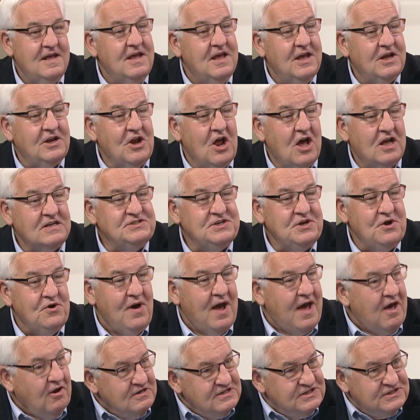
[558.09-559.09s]
Ignacio,
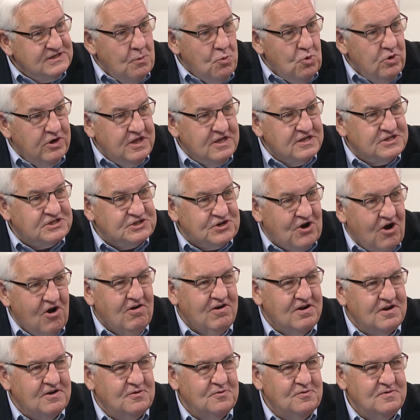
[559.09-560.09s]
how does someone get
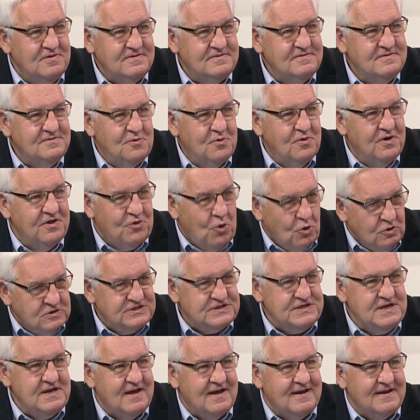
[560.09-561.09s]
started with
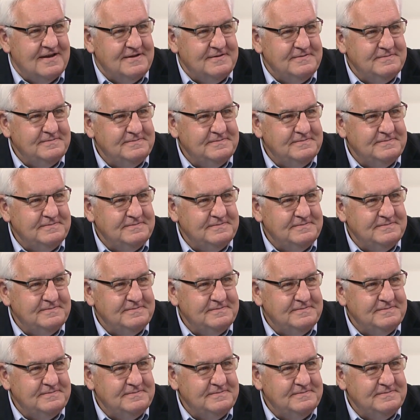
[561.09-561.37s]
OCI?